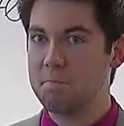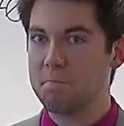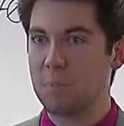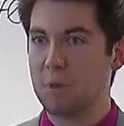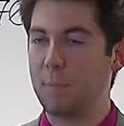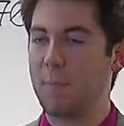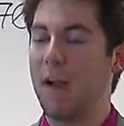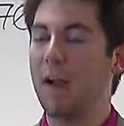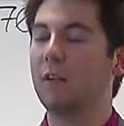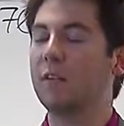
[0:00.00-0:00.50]

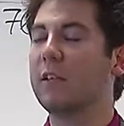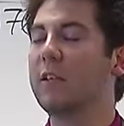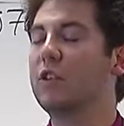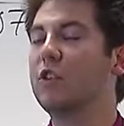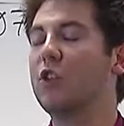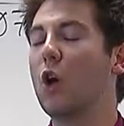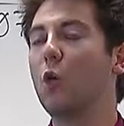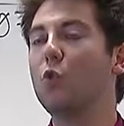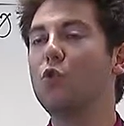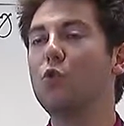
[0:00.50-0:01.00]
But apparently,
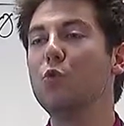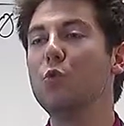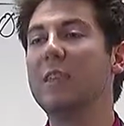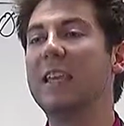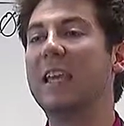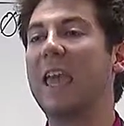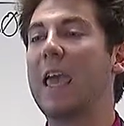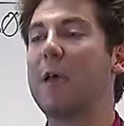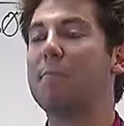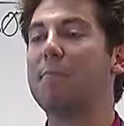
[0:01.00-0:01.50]
so do
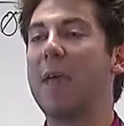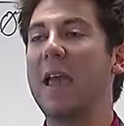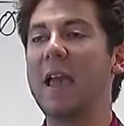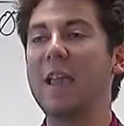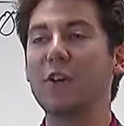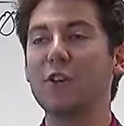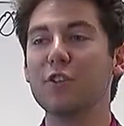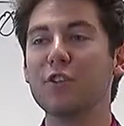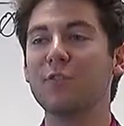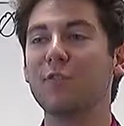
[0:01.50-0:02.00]
the
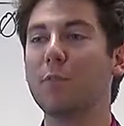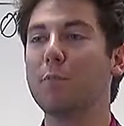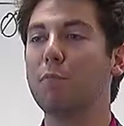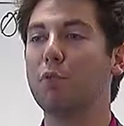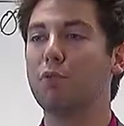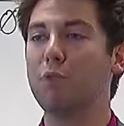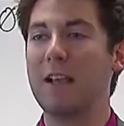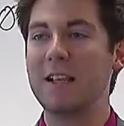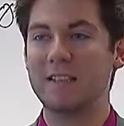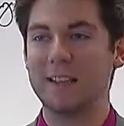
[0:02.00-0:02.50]
campaigners for
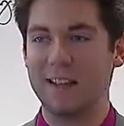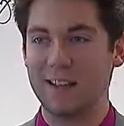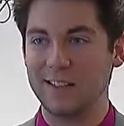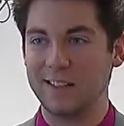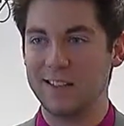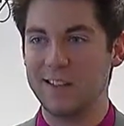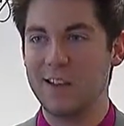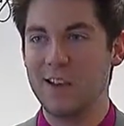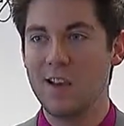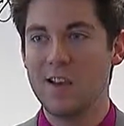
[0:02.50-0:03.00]

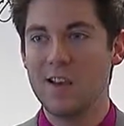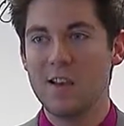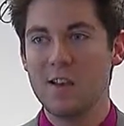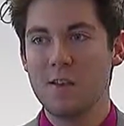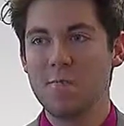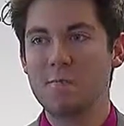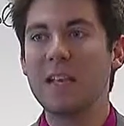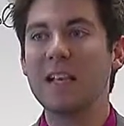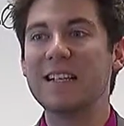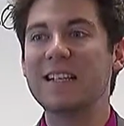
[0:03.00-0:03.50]
president.
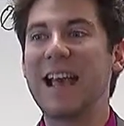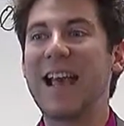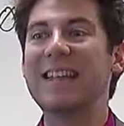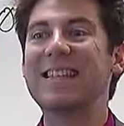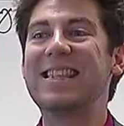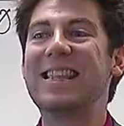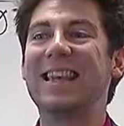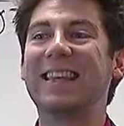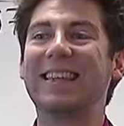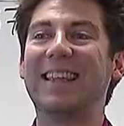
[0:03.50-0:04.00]
Because
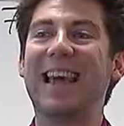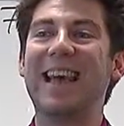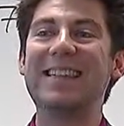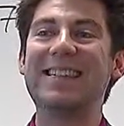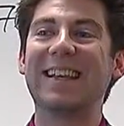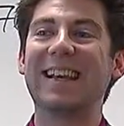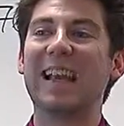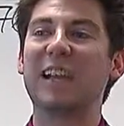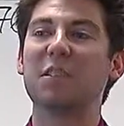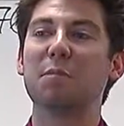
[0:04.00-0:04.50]
as The
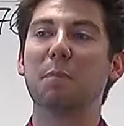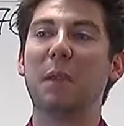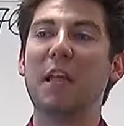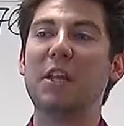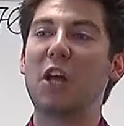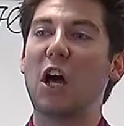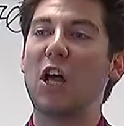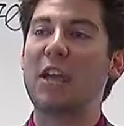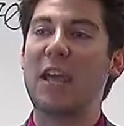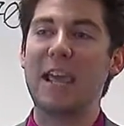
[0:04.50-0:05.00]
Atlantic
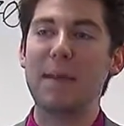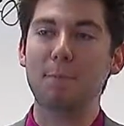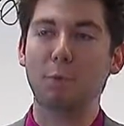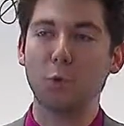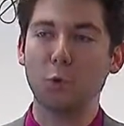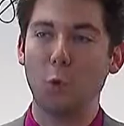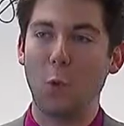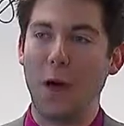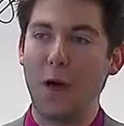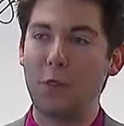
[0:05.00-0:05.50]
explained on
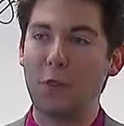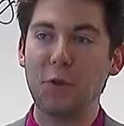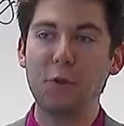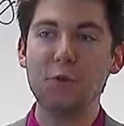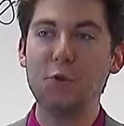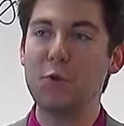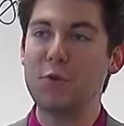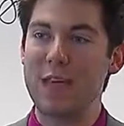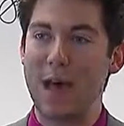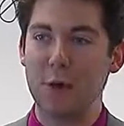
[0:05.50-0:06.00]
April 12,
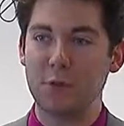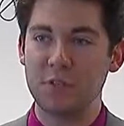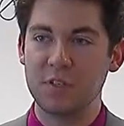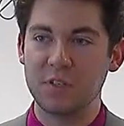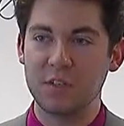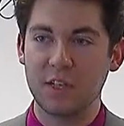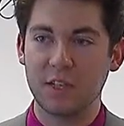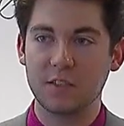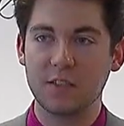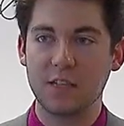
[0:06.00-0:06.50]

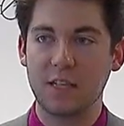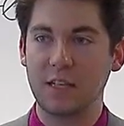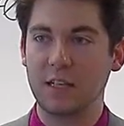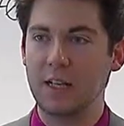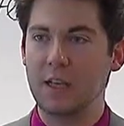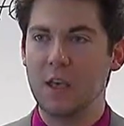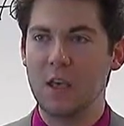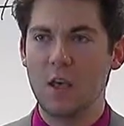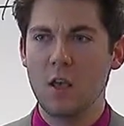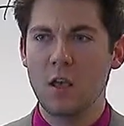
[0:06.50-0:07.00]
2016,
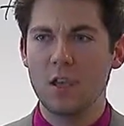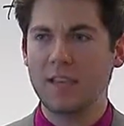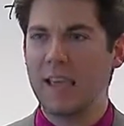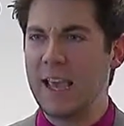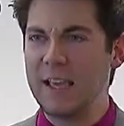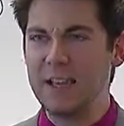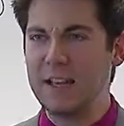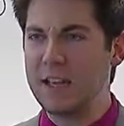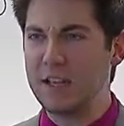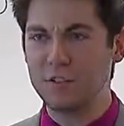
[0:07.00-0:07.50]

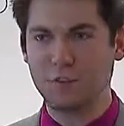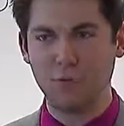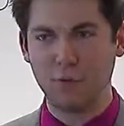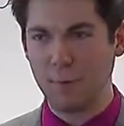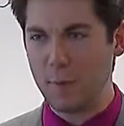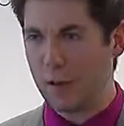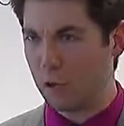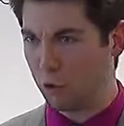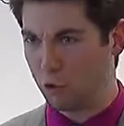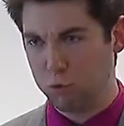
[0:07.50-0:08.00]
candidates
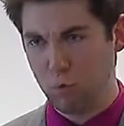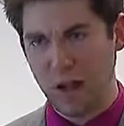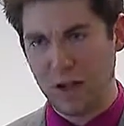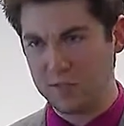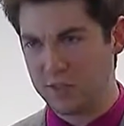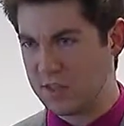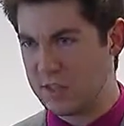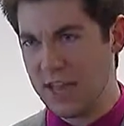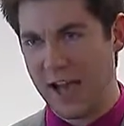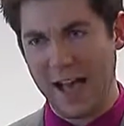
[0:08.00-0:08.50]
from
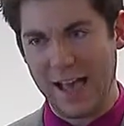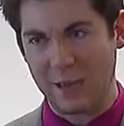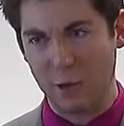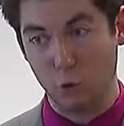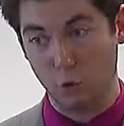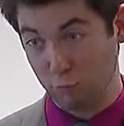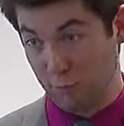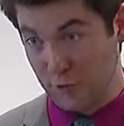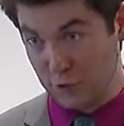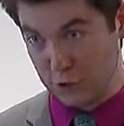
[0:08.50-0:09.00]
across the
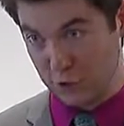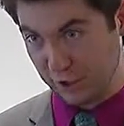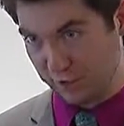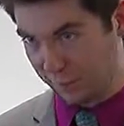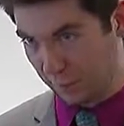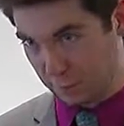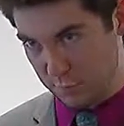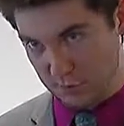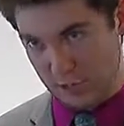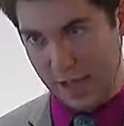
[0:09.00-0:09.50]
aisle, ranging
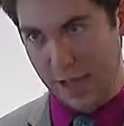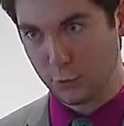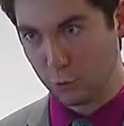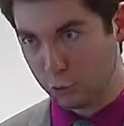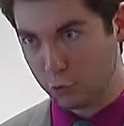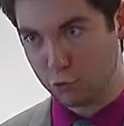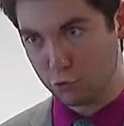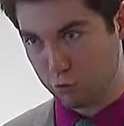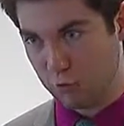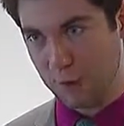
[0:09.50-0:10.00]
from
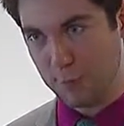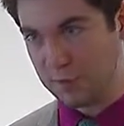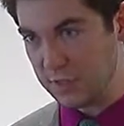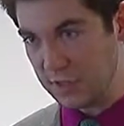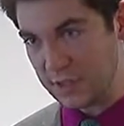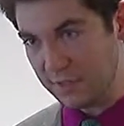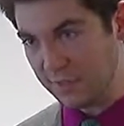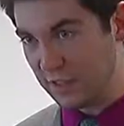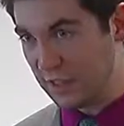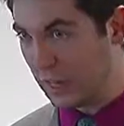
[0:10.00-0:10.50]
Donald Trump
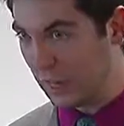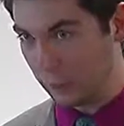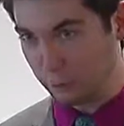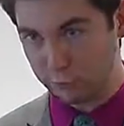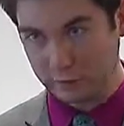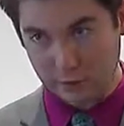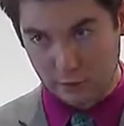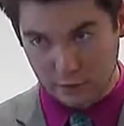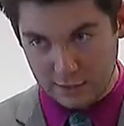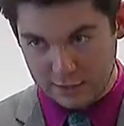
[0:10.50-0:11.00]
to even
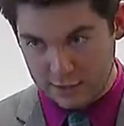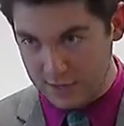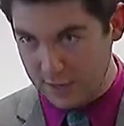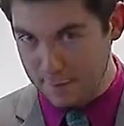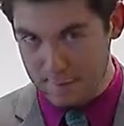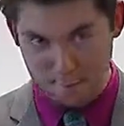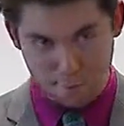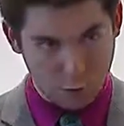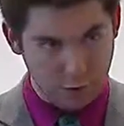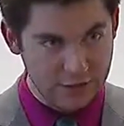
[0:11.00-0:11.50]
Hillary Clinton
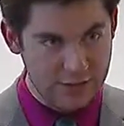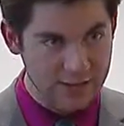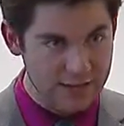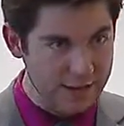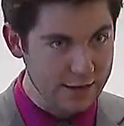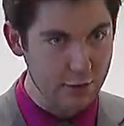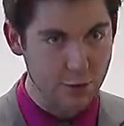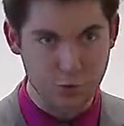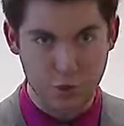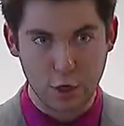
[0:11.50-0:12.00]
and Bernie
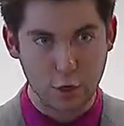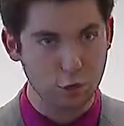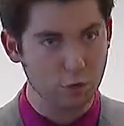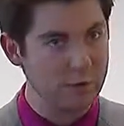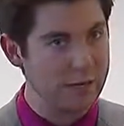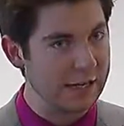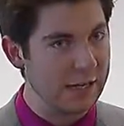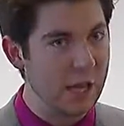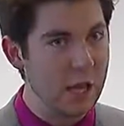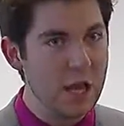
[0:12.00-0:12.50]
Sanders,
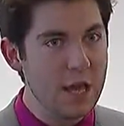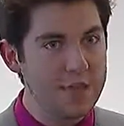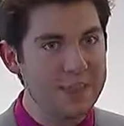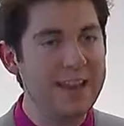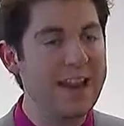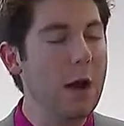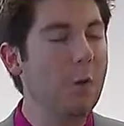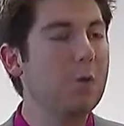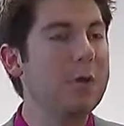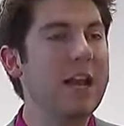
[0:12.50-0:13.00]
agree
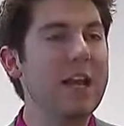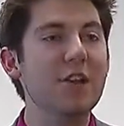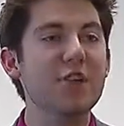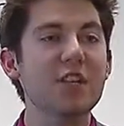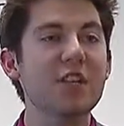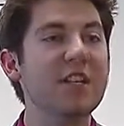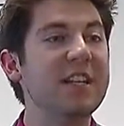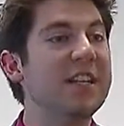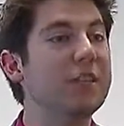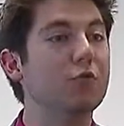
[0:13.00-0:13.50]
that our
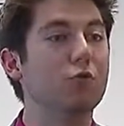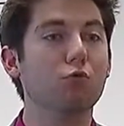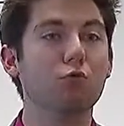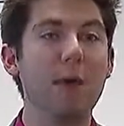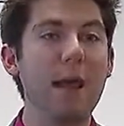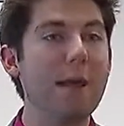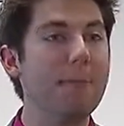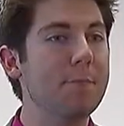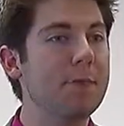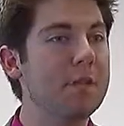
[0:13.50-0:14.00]
nation needs
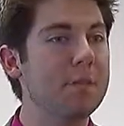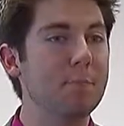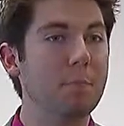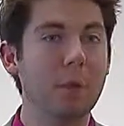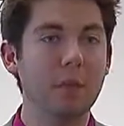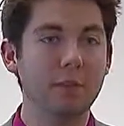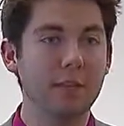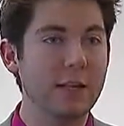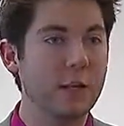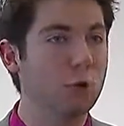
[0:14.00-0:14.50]
rampant
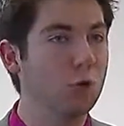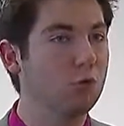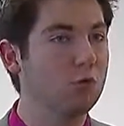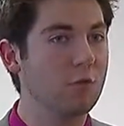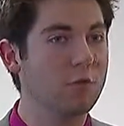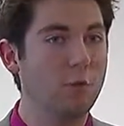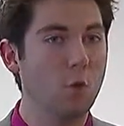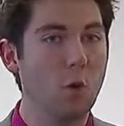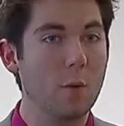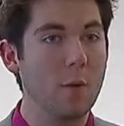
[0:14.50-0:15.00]
political
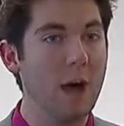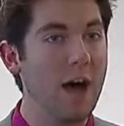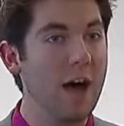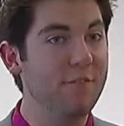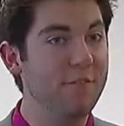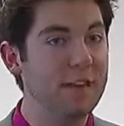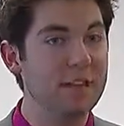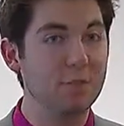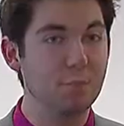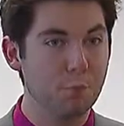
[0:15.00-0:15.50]
reform
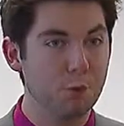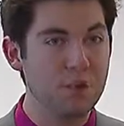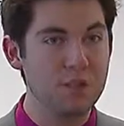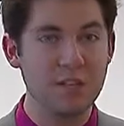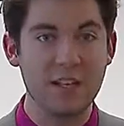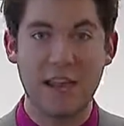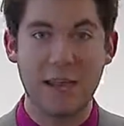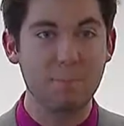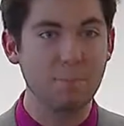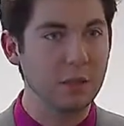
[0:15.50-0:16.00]
of its
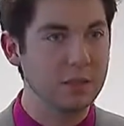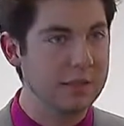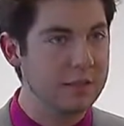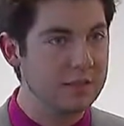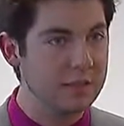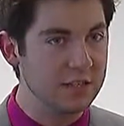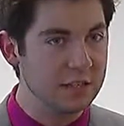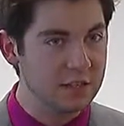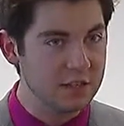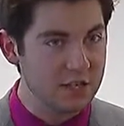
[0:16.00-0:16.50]
prison and
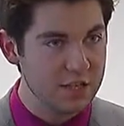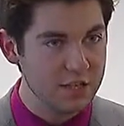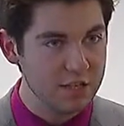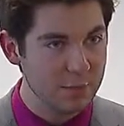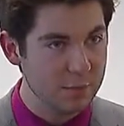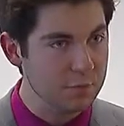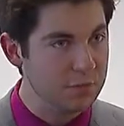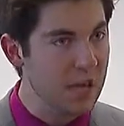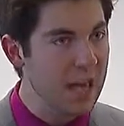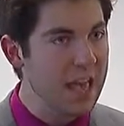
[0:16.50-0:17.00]
policing
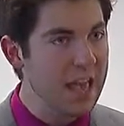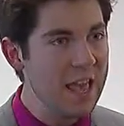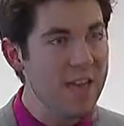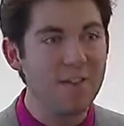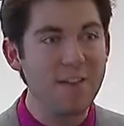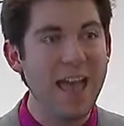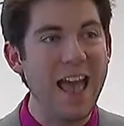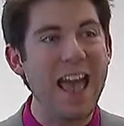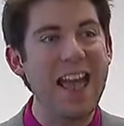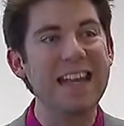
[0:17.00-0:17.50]
systems,
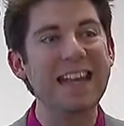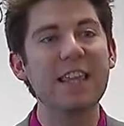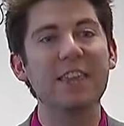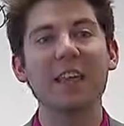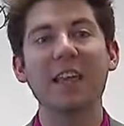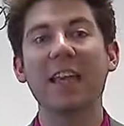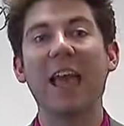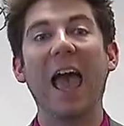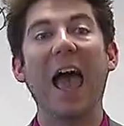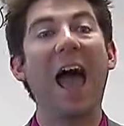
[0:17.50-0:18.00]
if
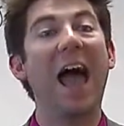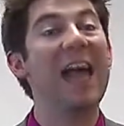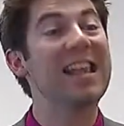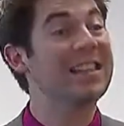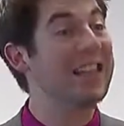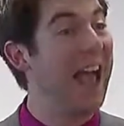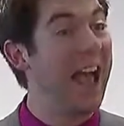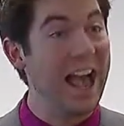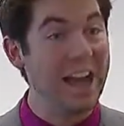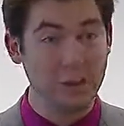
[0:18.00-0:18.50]
anything
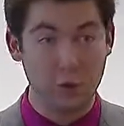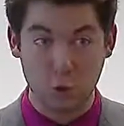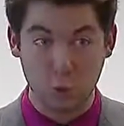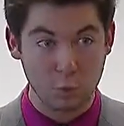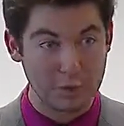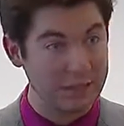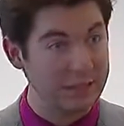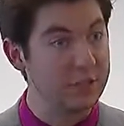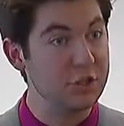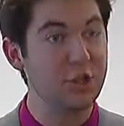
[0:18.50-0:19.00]
is
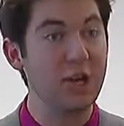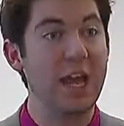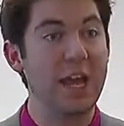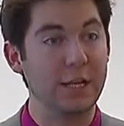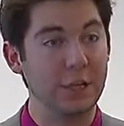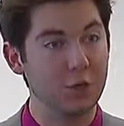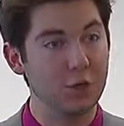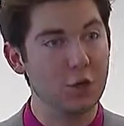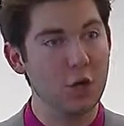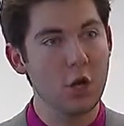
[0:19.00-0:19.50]
actually to
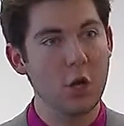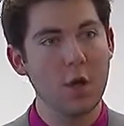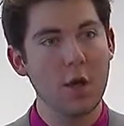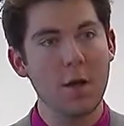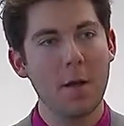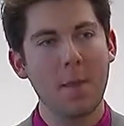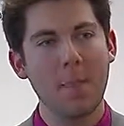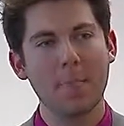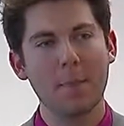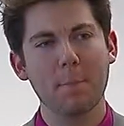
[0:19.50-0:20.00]
change.
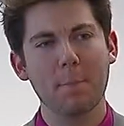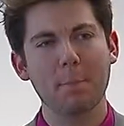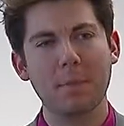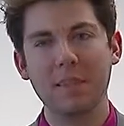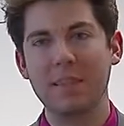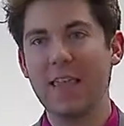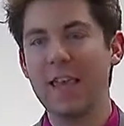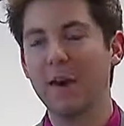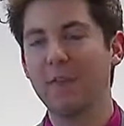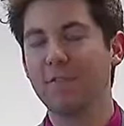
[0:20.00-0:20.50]

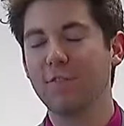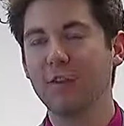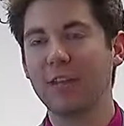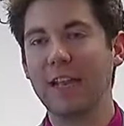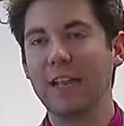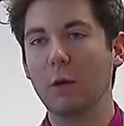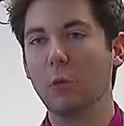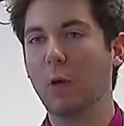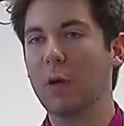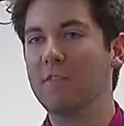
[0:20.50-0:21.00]
But they are
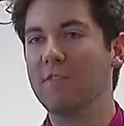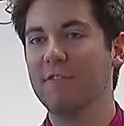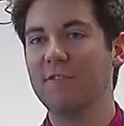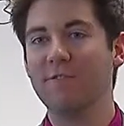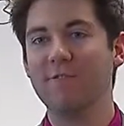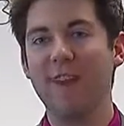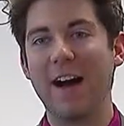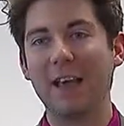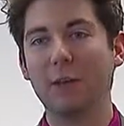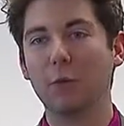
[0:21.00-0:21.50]
forgetting one
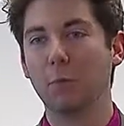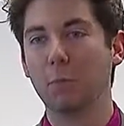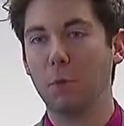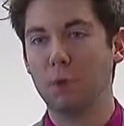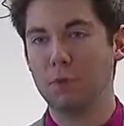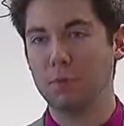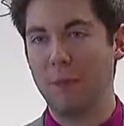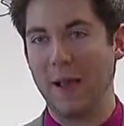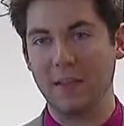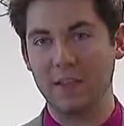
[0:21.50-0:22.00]
vital
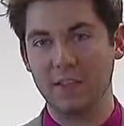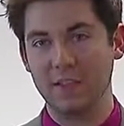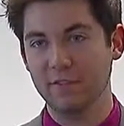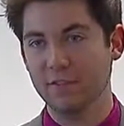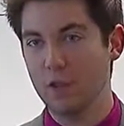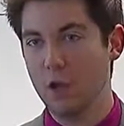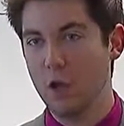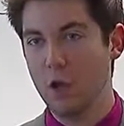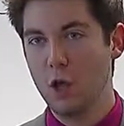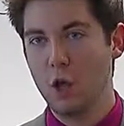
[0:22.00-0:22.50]

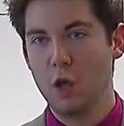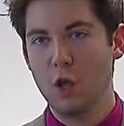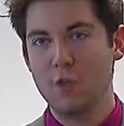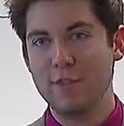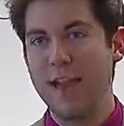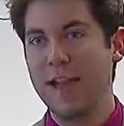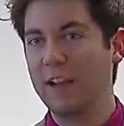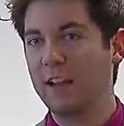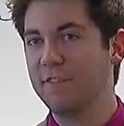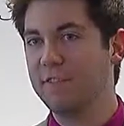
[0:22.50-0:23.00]
perspective,
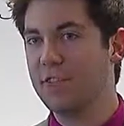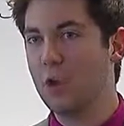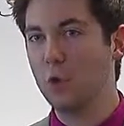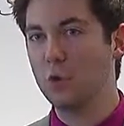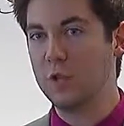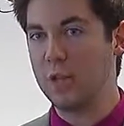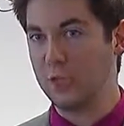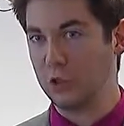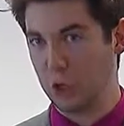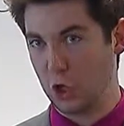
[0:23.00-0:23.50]
that of
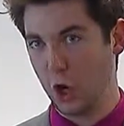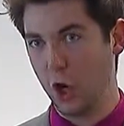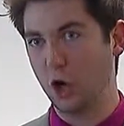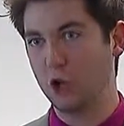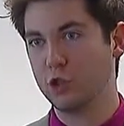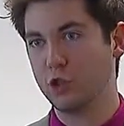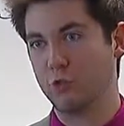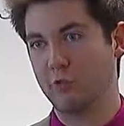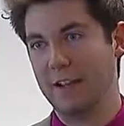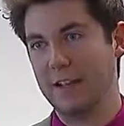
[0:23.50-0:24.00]
those
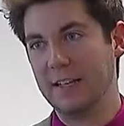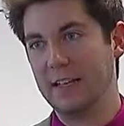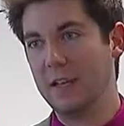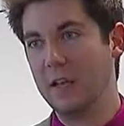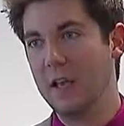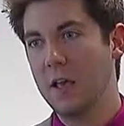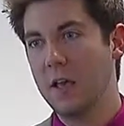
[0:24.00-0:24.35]
incarcerated.